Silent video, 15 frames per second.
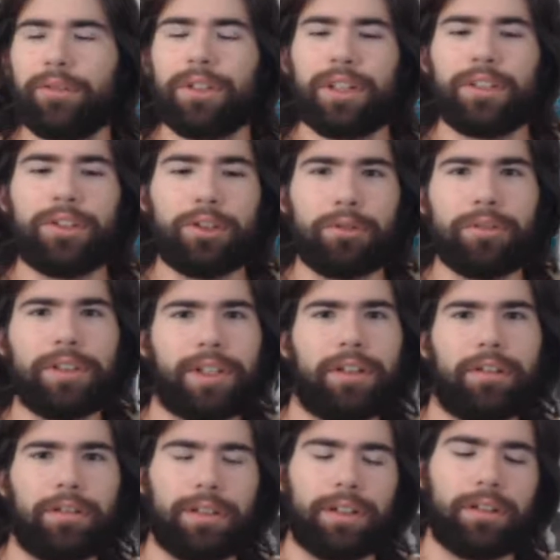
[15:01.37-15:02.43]
like
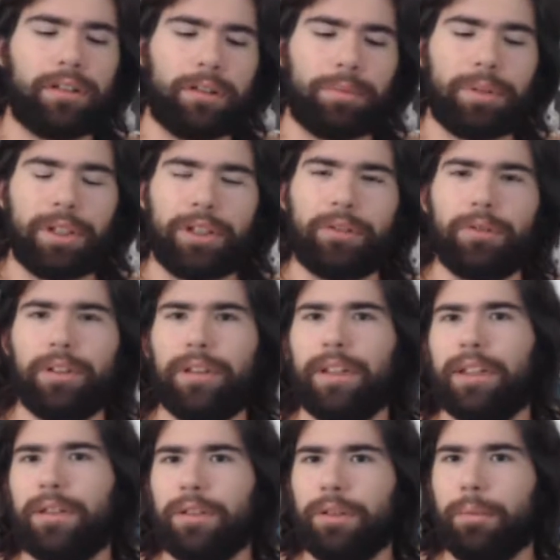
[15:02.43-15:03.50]
Toontown, then Club Penguin,
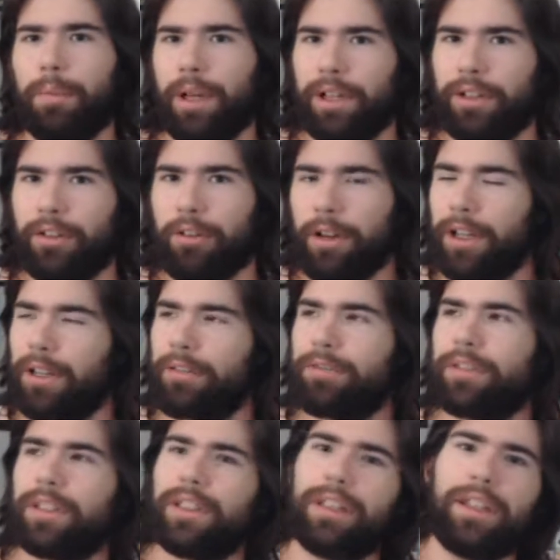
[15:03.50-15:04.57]
then to Minecraft.
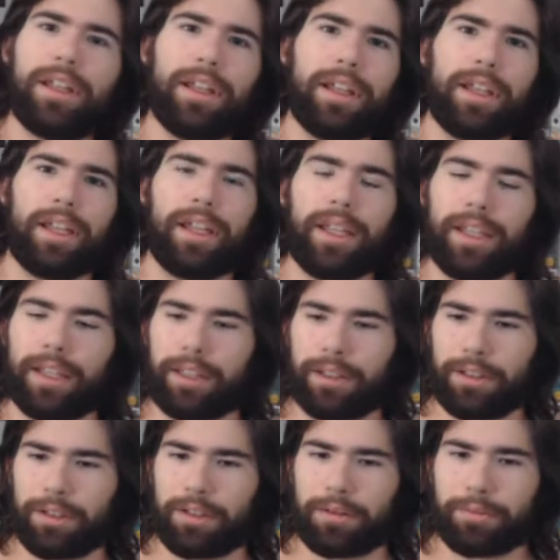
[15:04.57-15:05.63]
and